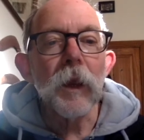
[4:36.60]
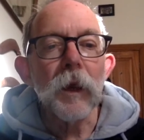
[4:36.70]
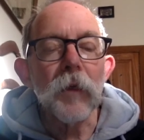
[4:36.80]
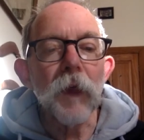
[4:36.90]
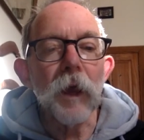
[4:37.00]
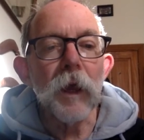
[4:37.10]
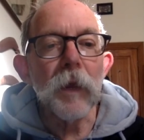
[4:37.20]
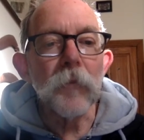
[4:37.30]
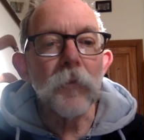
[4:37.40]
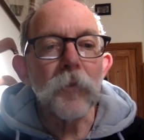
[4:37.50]
They
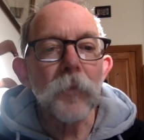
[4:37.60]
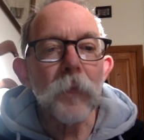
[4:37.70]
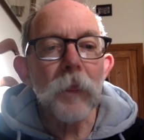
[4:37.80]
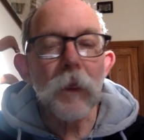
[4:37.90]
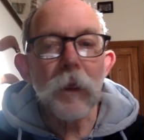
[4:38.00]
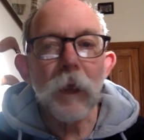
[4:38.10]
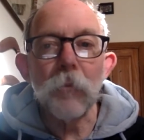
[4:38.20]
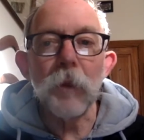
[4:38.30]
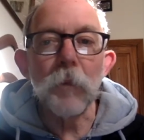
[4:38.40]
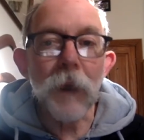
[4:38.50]
can
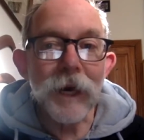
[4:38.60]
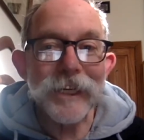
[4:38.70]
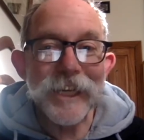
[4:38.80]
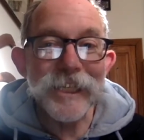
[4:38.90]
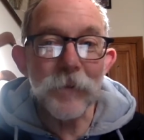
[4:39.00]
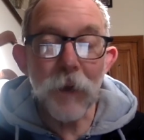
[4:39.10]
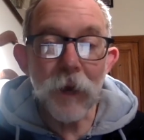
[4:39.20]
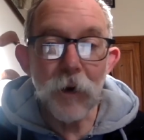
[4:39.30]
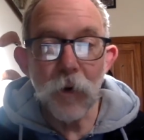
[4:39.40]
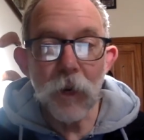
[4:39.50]
be
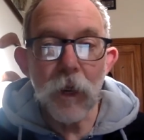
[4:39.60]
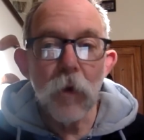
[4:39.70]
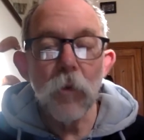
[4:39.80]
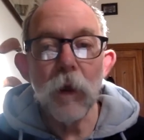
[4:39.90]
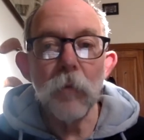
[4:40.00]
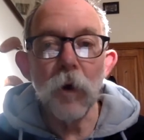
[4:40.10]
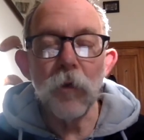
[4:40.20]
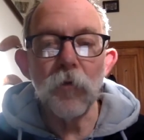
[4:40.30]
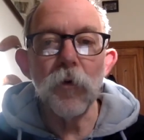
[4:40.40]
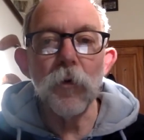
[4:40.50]
participatory, whereby the
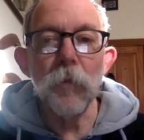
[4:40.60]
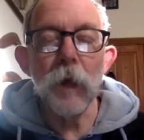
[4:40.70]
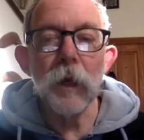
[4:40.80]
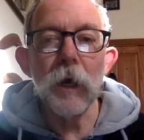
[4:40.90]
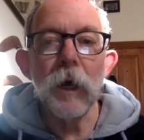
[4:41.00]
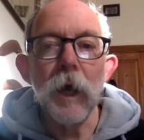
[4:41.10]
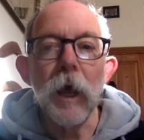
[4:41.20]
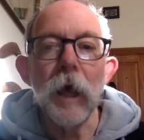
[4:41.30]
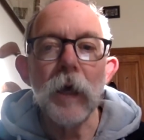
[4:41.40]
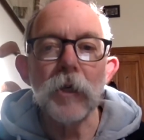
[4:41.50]
filmmaker
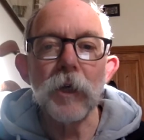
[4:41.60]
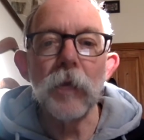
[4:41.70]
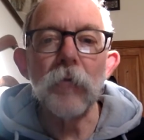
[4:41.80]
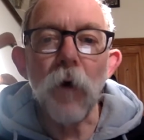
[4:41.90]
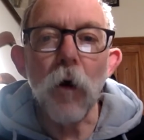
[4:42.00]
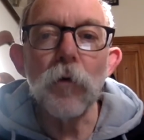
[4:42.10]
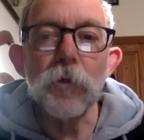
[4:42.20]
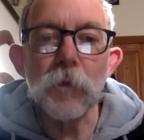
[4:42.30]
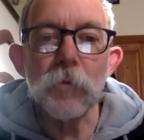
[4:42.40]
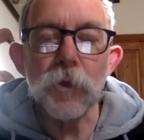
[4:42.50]
actually
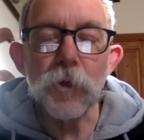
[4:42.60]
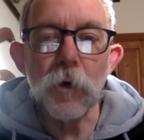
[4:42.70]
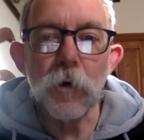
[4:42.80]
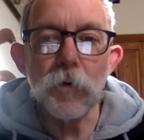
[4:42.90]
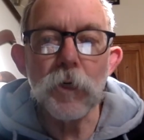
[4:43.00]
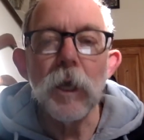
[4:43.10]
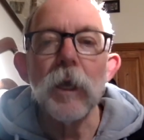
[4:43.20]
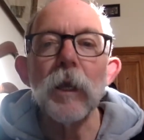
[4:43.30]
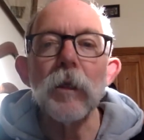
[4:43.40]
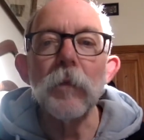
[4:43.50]
involves themselves
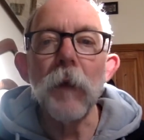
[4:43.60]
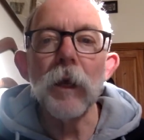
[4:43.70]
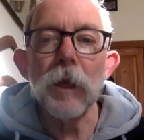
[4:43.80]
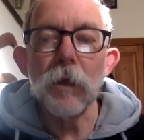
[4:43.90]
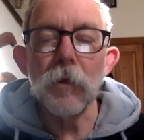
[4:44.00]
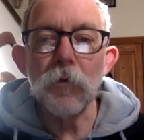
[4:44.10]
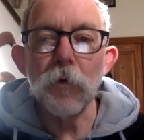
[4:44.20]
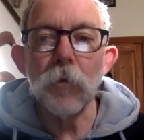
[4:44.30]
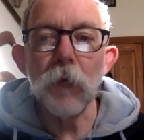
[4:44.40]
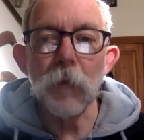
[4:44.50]
in the making of the
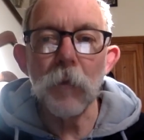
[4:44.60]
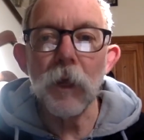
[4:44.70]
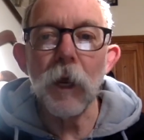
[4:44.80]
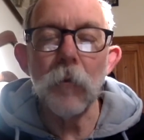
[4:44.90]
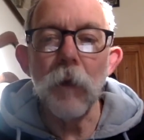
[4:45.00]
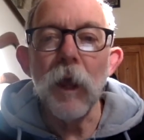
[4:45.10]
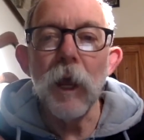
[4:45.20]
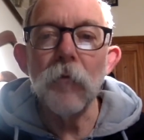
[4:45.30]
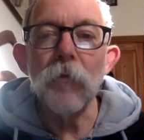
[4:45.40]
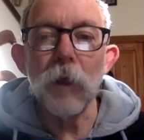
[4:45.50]
film. They can become
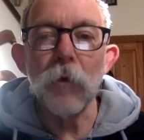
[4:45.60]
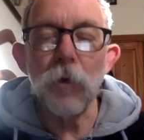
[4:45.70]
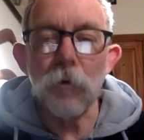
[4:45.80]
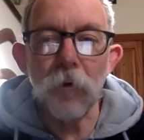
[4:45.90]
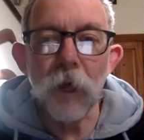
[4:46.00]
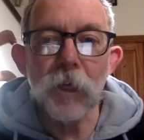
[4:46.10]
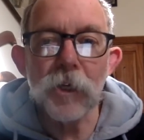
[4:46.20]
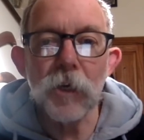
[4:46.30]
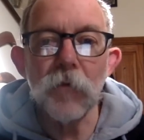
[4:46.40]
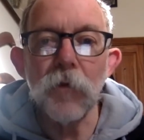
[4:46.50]
heavily
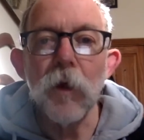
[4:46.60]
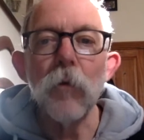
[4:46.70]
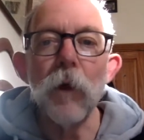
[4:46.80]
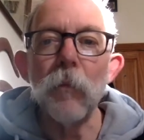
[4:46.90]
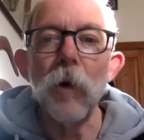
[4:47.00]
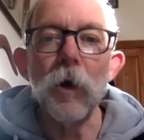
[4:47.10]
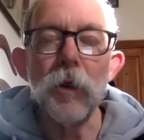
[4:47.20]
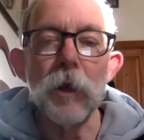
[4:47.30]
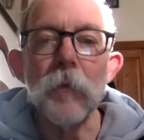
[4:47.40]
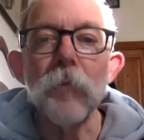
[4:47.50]
reflexive, whereby
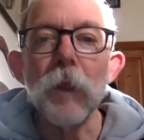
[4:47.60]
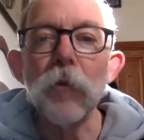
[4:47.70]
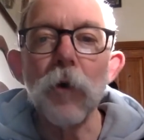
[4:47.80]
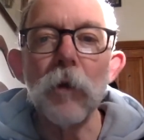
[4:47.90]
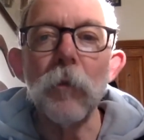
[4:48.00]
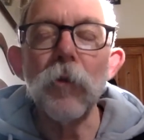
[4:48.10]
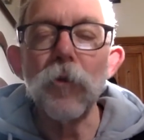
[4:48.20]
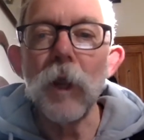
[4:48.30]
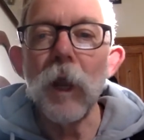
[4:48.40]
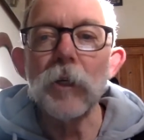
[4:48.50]
the
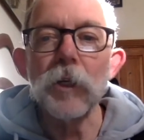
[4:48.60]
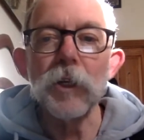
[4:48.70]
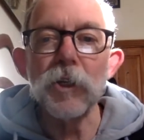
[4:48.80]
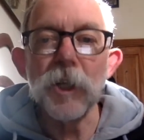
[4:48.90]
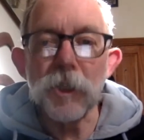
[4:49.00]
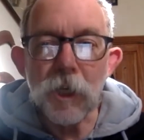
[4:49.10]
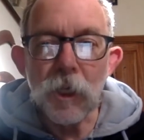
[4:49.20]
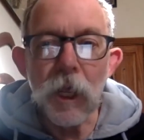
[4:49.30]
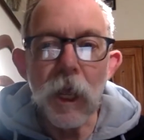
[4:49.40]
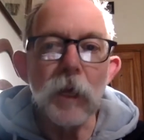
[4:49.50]
documentary actually sits in
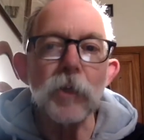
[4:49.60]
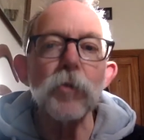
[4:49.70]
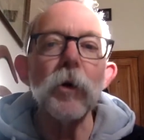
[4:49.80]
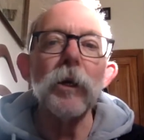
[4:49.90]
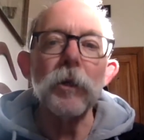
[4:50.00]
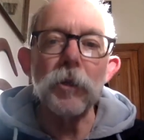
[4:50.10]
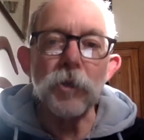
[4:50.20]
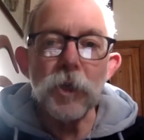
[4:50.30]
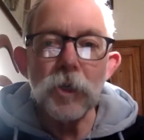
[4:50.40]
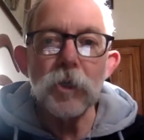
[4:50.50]
the edit suite, and
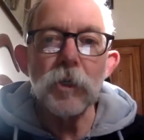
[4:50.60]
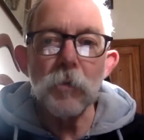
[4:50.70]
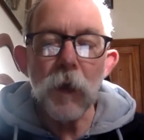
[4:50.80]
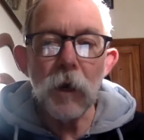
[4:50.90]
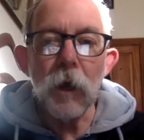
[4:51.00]
decisions about